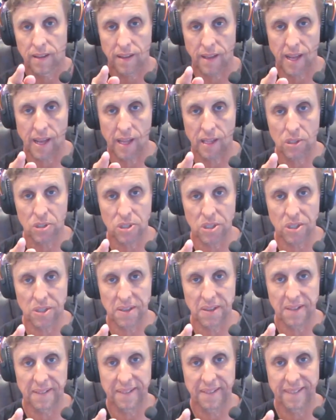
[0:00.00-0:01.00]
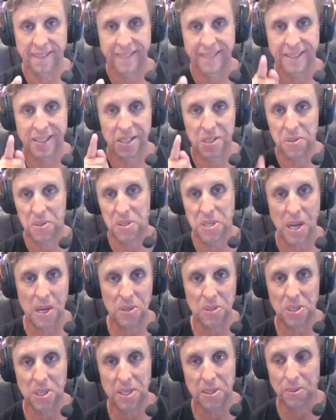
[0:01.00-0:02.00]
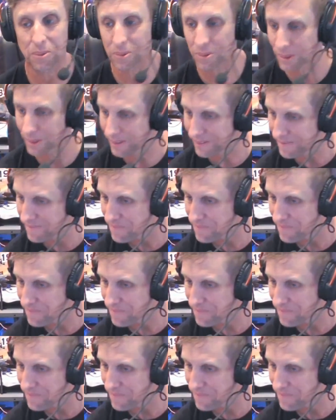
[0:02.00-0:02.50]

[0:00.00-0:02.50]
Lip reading: Alison, there's no sequels.